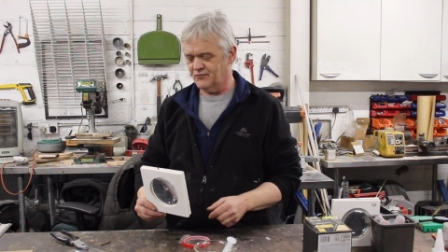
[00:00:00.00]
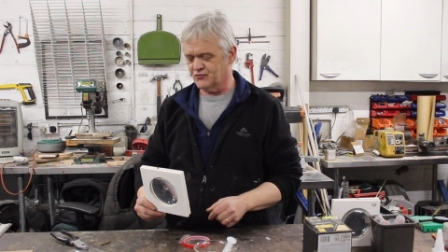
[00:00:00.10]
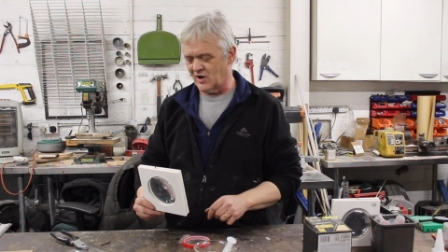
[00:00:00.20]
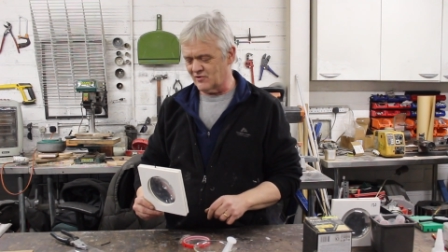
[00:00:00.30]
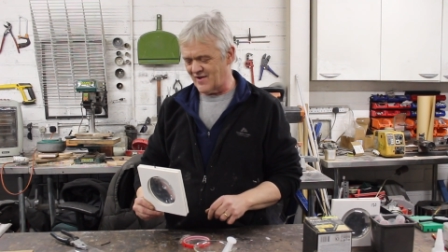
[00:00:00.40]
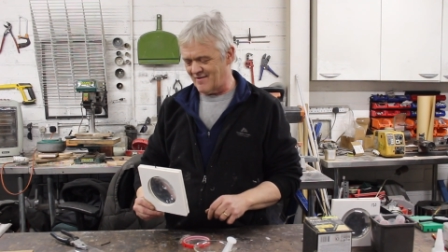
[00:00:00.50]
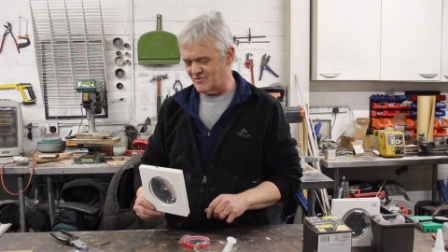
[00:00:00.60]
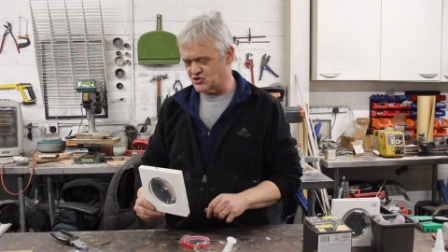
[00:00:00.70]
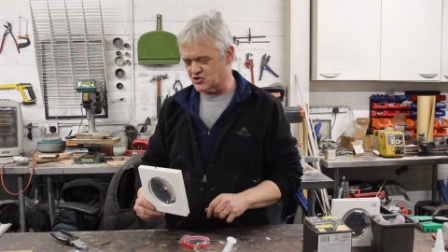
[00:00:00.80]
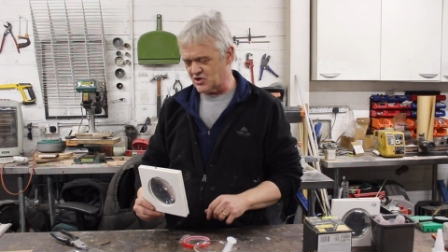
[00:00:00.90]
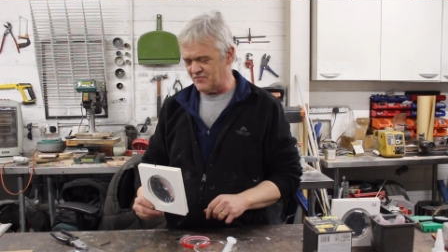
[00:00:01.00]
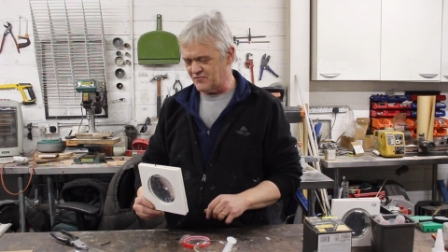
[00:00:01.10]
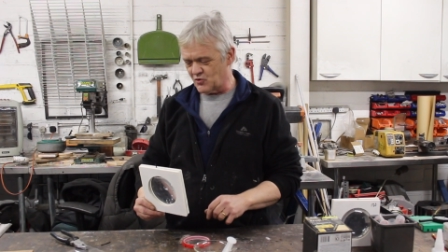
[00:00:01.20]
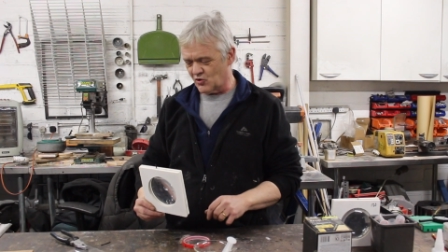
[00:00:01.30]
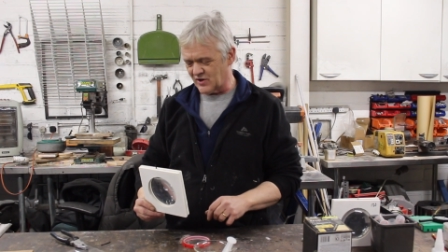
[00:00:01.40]
trial and error stuff,
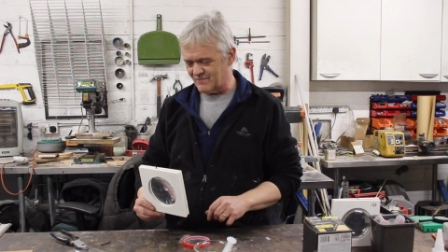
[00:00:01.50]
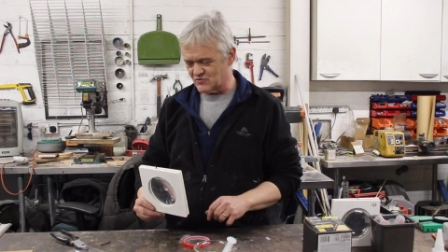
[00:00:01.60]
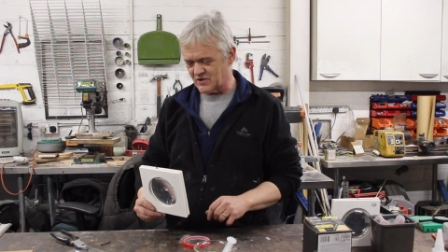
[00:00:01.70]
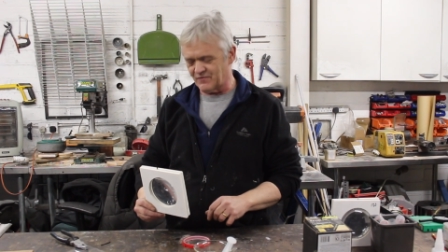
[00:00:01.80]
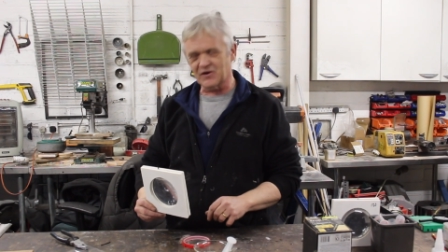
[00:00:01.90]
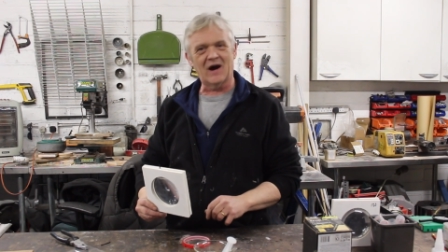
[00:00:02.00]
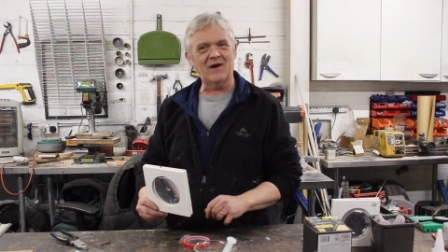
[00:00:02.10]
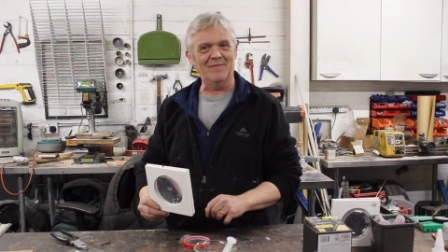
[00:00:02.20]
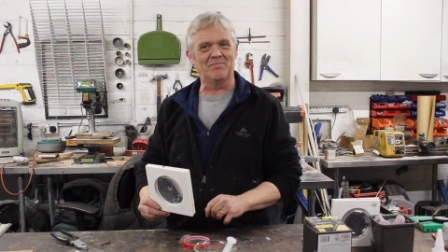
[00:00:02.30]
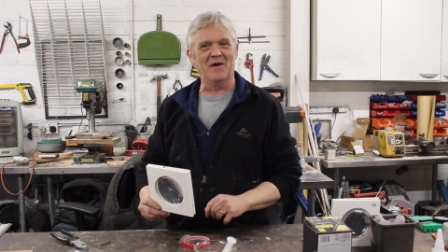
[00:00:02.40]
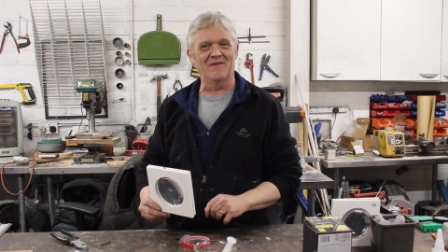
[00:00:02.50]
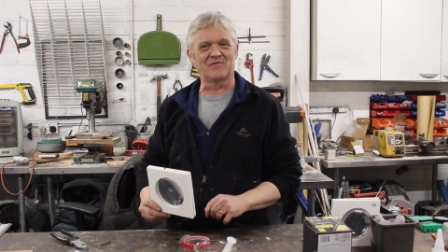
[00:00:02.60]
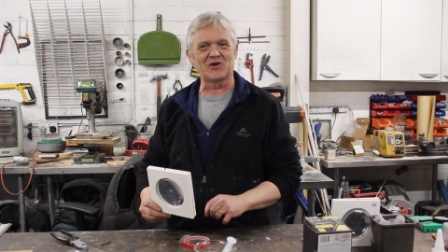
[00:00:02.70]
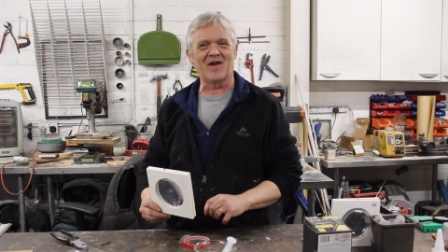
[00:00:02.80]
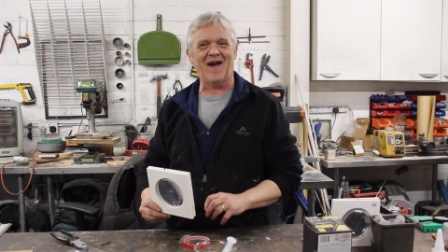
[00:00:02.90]
and we're all giving stuff a go, I'm
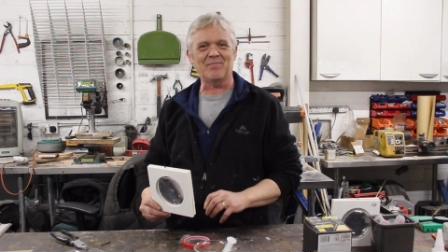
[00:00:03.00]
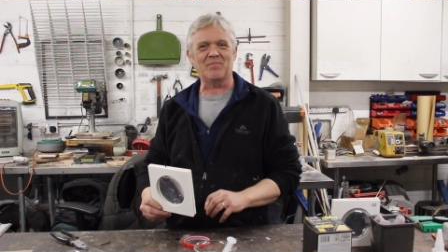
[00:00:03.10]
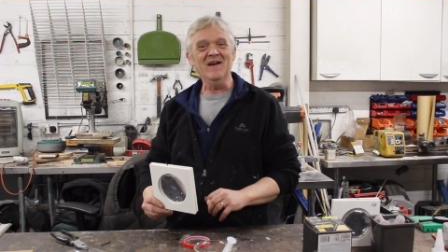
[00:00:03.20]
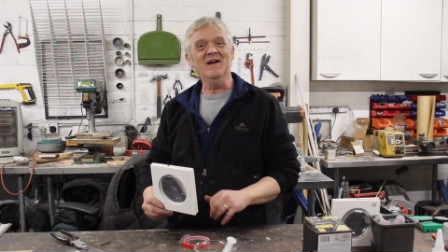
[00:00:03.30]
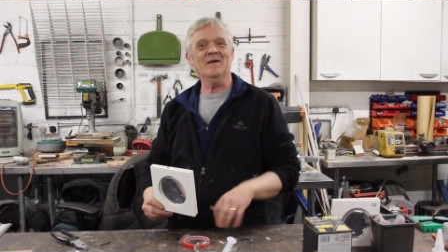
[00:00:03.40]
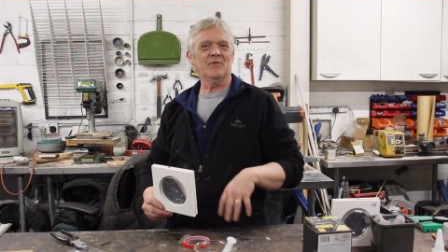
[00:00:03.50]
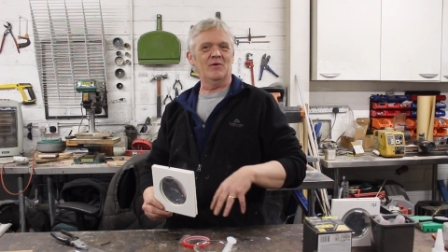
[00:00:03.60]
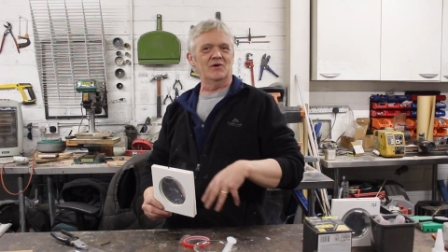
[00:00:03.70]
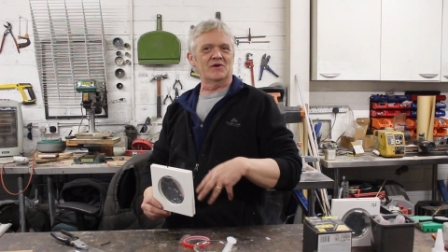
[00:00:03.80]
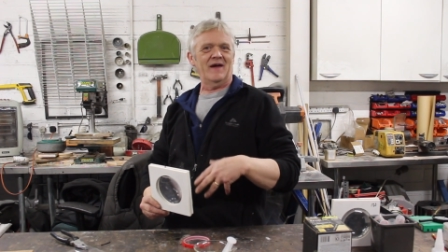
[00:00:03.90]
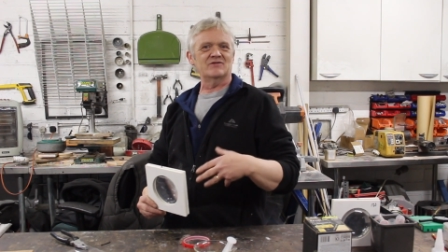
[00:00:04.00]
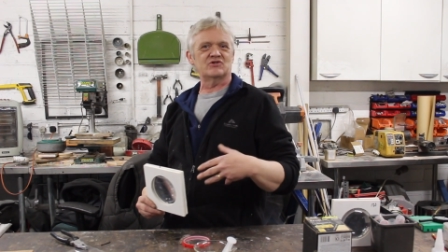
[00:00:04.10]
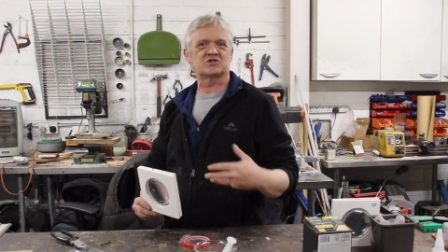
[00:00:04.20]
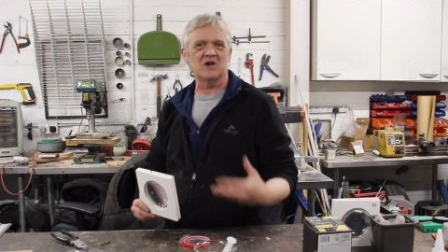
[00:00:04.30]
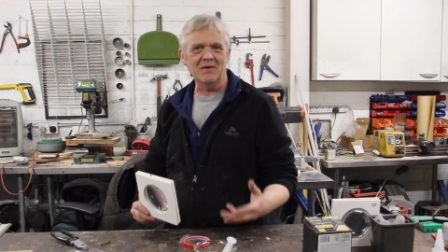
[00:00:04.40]
perfectly happy that we'll get
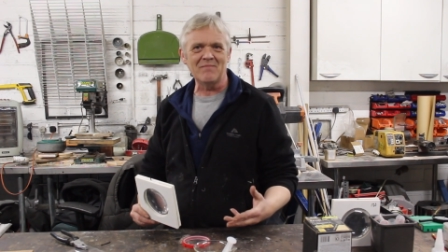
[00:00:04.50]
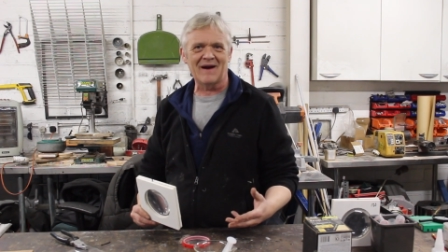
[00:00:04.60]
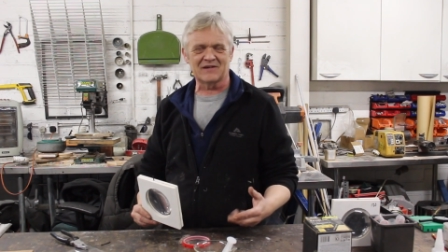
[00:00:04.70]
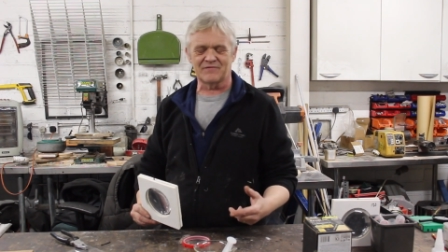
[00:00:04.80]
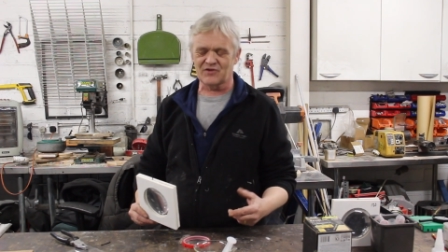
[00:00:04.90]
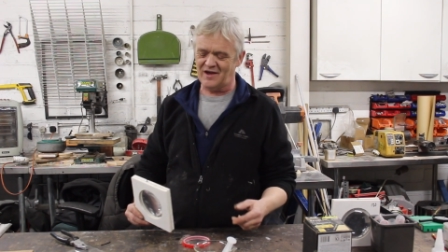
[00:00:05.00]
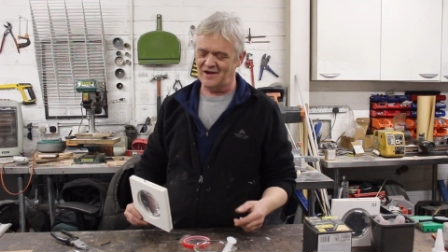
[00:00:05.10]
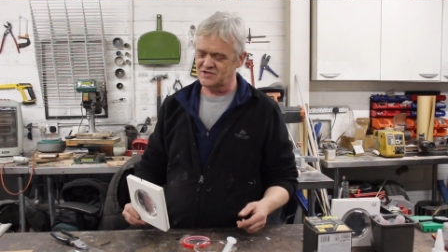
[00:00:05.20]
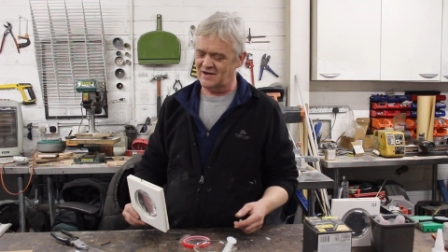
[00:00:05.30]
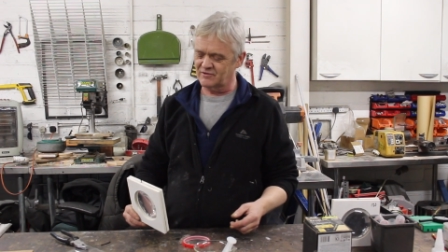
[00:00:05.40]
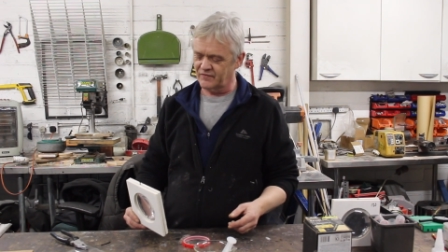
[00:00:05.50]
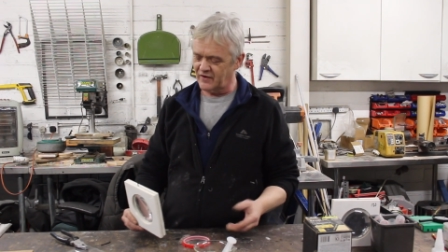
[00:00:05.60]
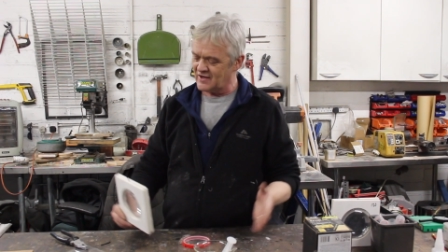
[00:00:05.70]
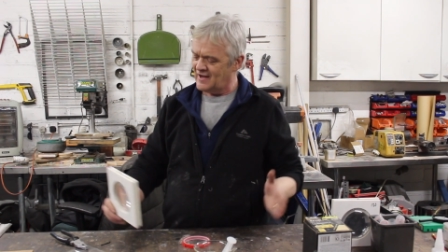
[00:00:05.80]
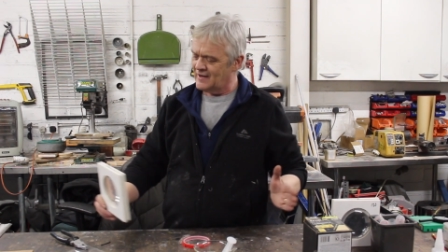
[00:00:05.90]
some magnification out of
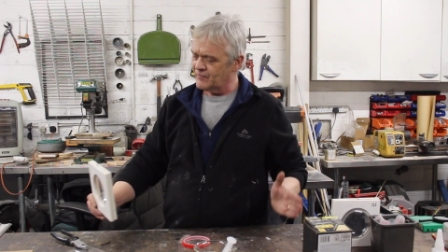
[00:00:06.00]
it.